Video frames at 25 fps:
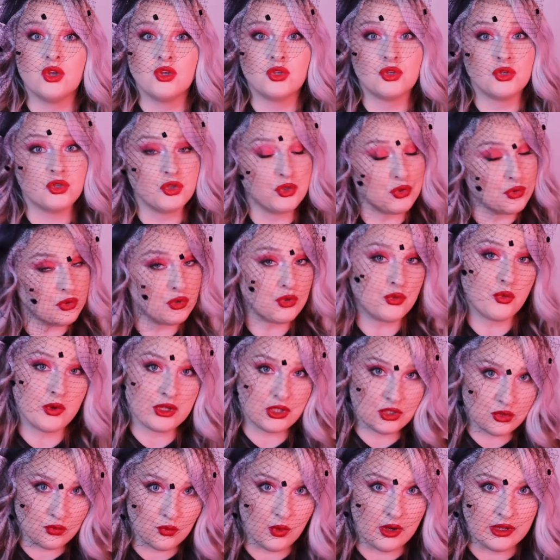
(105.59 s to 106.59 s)
you knew what
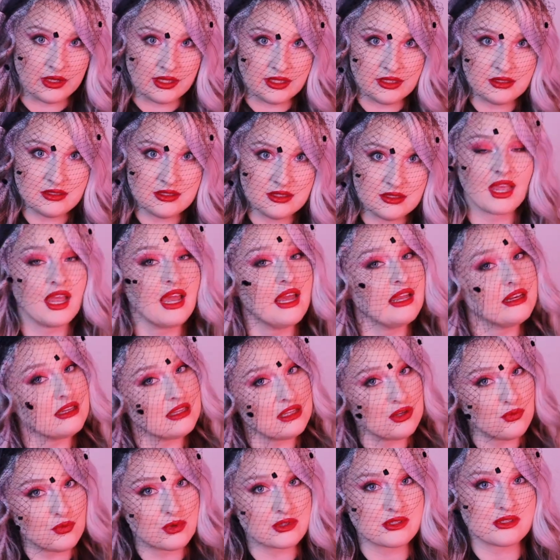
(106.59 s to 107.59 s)
you wanted and
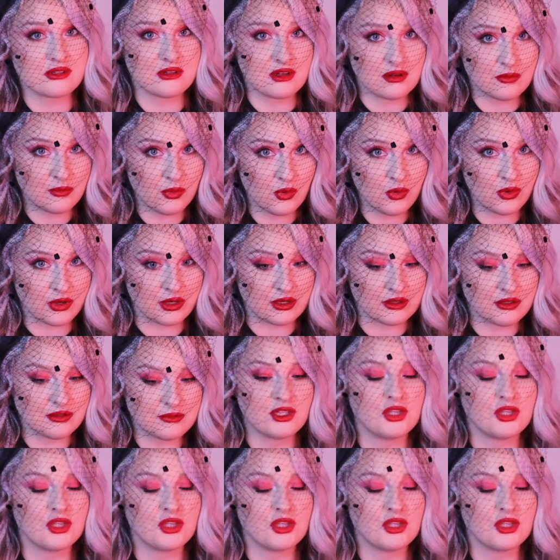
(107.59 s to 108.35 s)
he wasn't on board.